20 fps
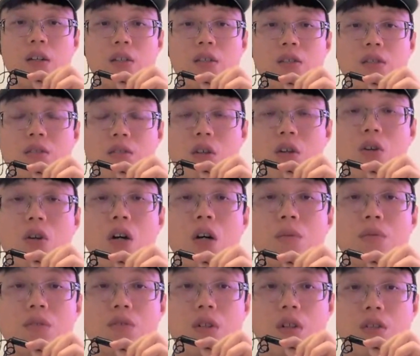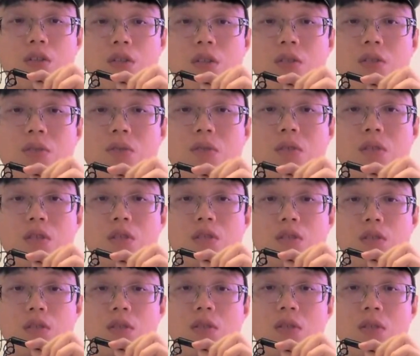I think co-op structure is
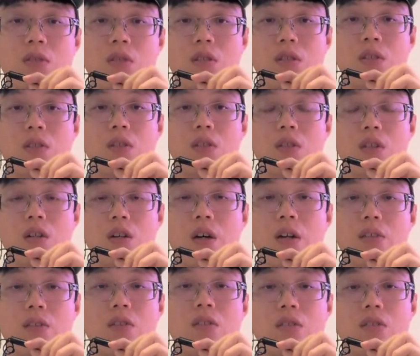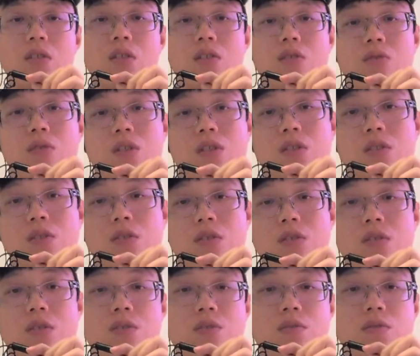I think it's a really
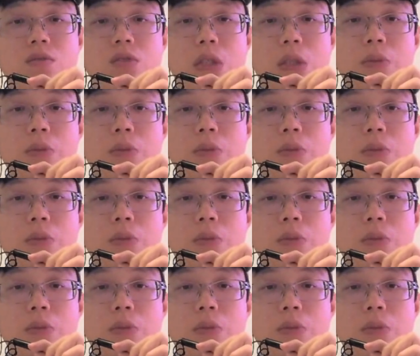good